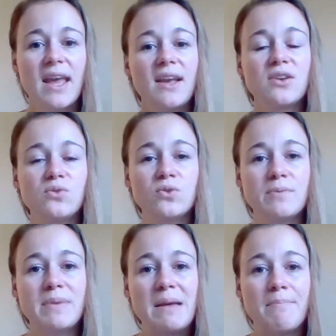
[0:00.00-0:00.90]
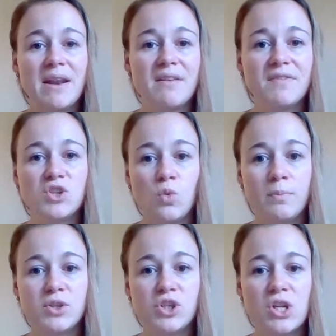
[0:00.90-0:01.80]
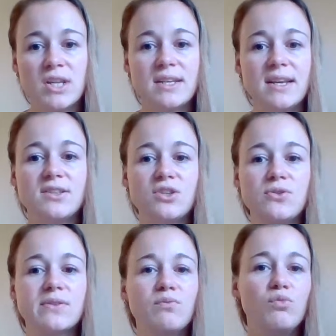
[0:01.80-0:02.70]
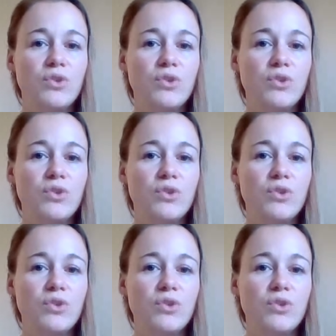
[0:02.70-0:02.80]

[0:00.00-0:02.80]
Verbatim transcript: it could also be a beneficial opportunity to do some